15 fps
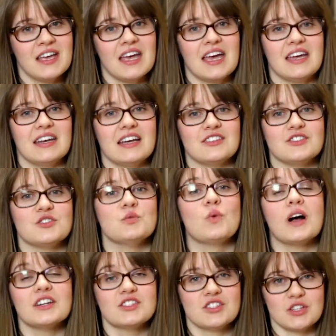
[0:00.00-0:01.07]
and as you
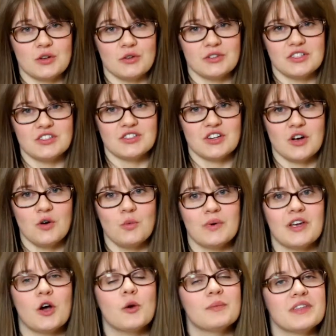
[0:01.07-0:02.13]
watch The Goldie Show, we
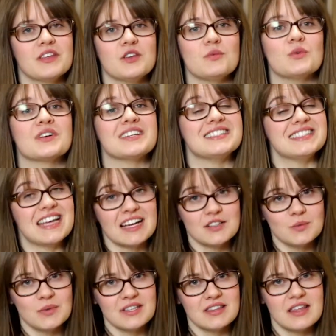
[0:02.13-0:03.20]
hope that you will connect
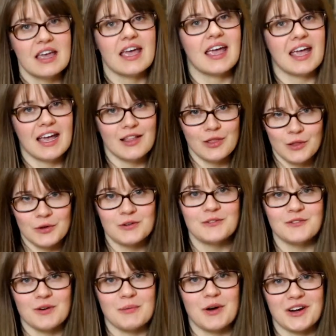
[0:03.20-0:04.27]
with and learn
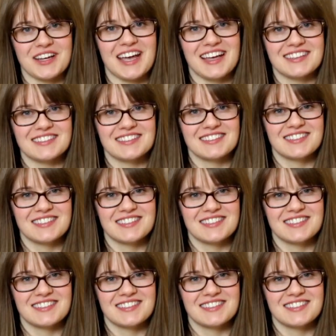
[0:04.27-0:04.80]
from our guests.